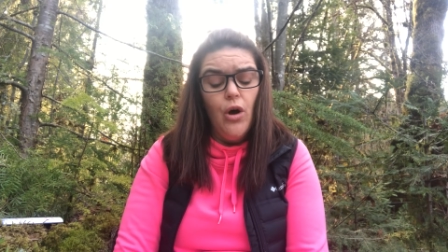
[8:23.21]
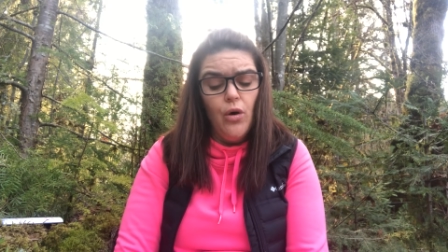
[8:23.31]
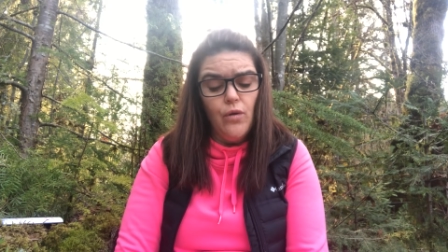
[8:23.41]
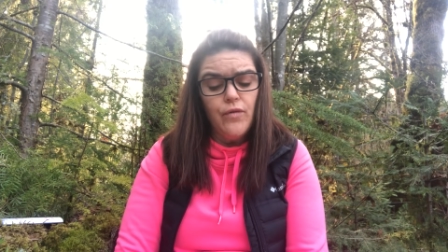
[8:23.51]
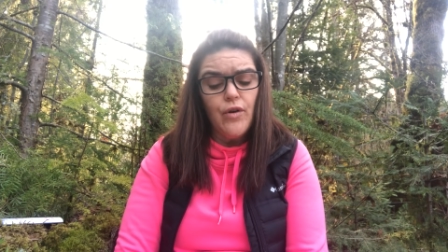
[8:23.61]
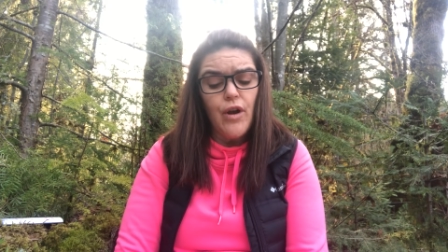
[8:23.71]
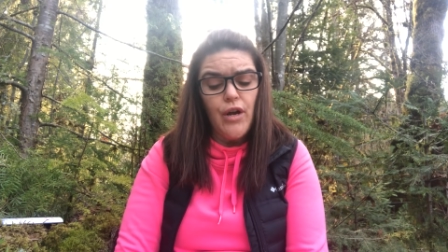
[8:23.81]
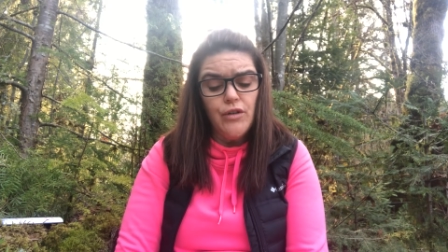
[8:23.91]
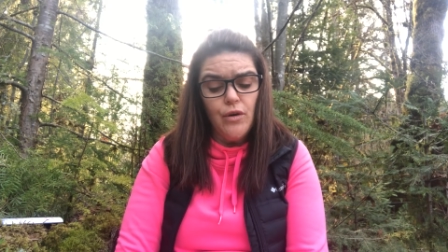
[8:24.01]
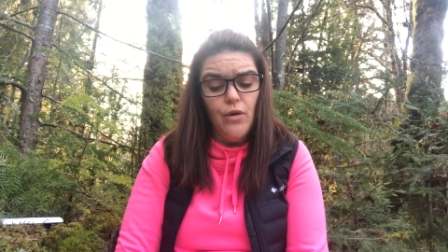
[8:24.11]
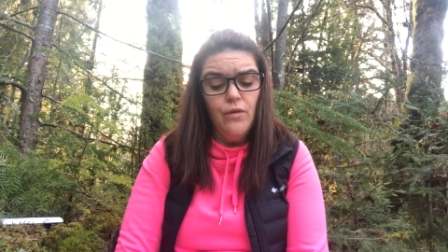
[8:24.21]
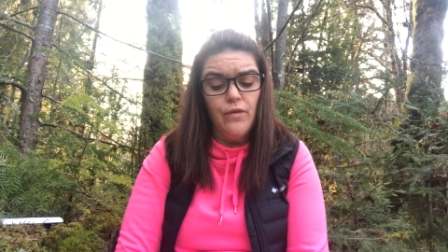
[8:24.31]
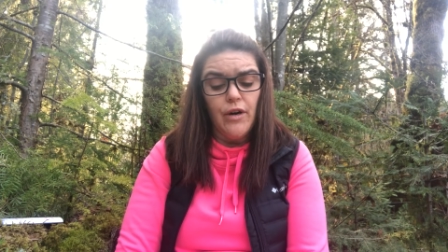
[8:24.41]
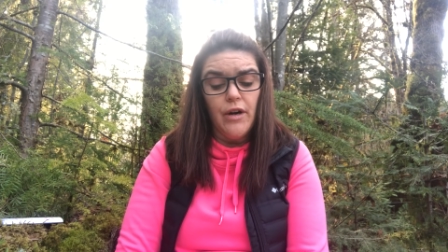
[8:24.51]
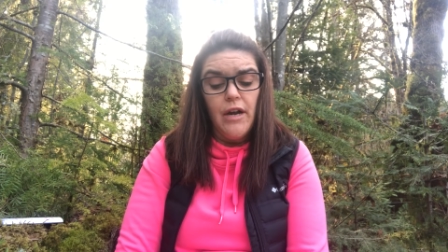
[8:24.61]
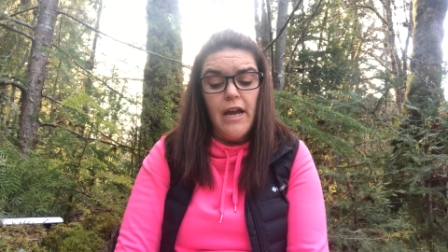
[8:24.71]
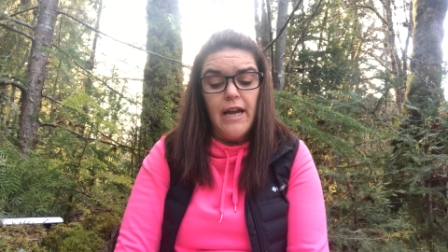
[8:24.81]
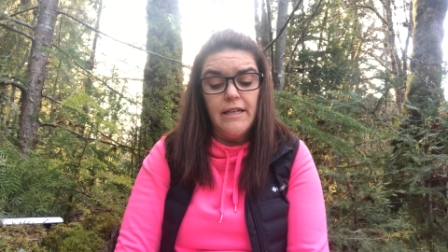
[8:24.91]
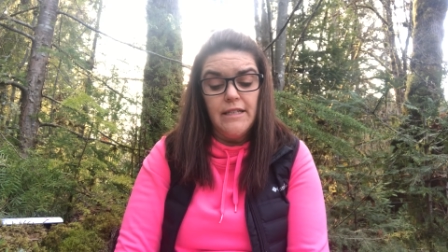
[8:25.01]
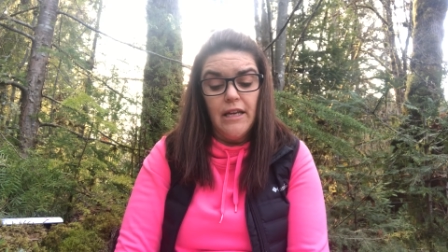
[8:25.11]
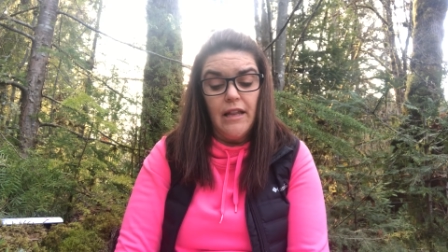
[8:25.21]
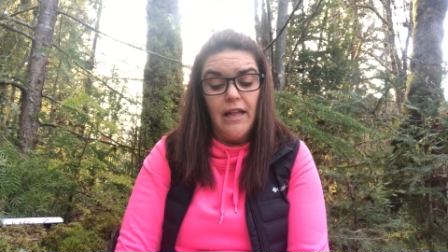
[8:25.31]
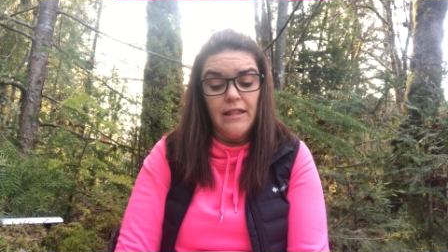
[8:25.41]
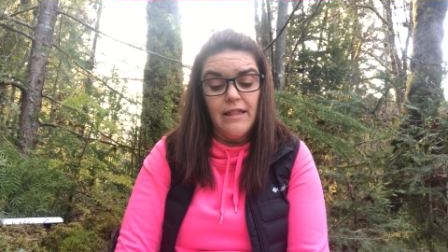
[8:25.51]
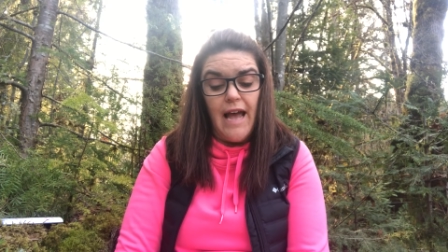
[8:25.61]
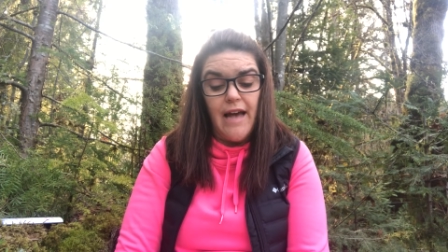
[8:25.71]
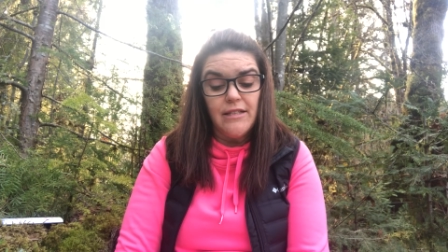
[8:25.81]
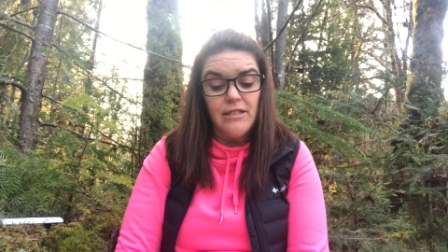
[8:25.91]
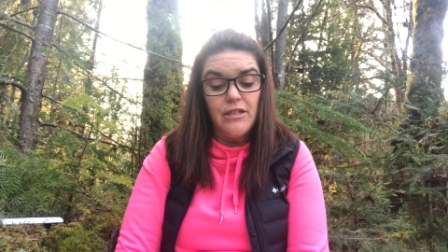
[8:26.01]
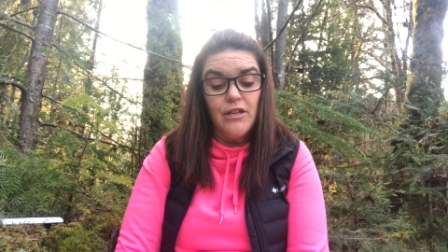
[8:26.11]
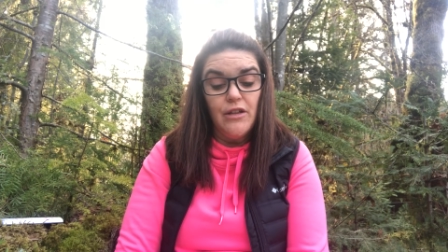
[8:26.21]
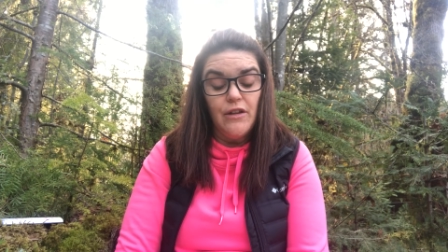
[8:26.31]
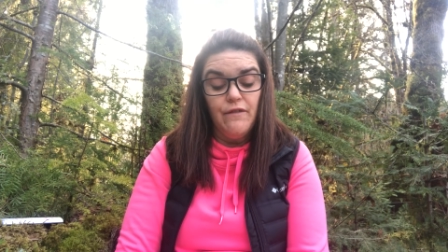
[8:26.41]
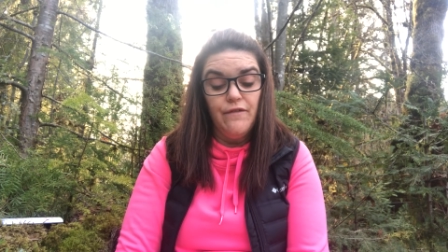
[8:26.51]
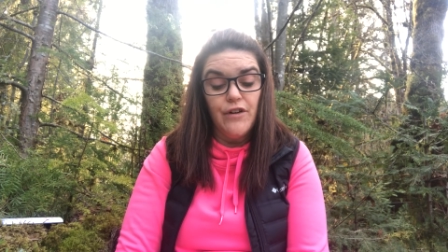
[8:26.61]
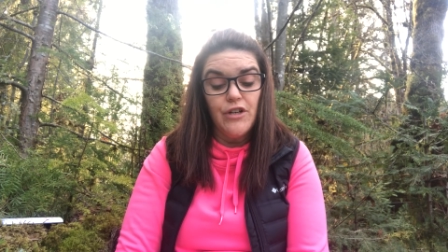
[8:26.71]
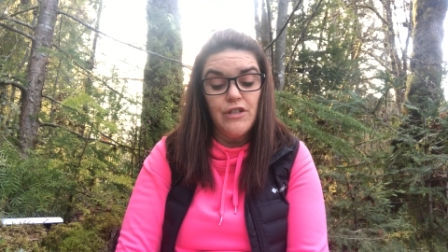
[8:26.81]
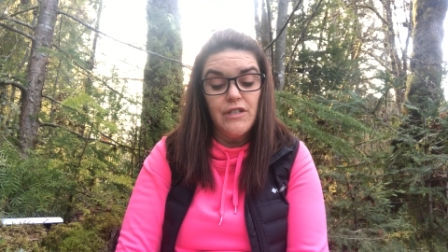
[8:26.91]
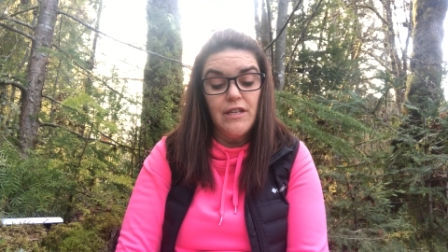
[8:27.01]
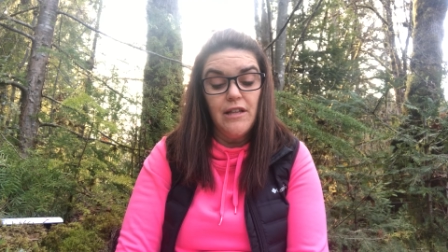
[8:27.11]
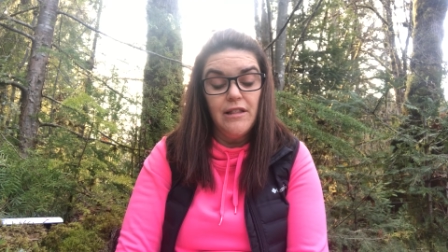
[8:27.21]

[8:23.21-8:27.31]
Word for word: Over and over, until at last the first